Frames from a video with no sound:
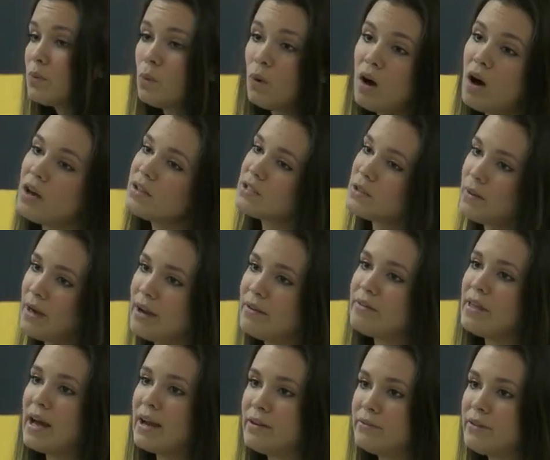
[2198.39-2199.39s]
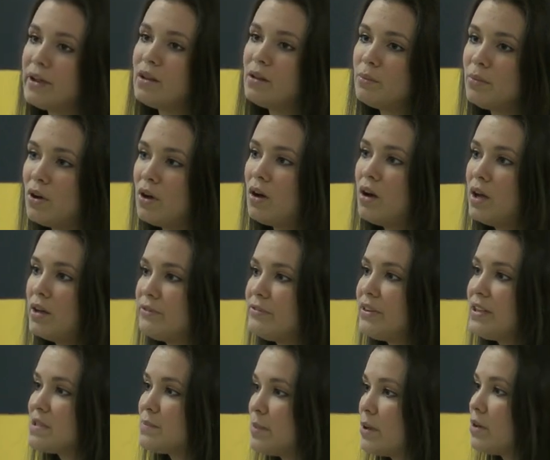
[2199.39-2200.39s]
we'll also have that available on
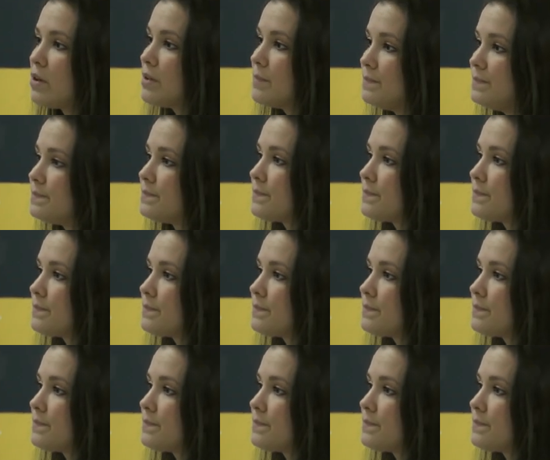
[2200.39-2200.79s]
Facebook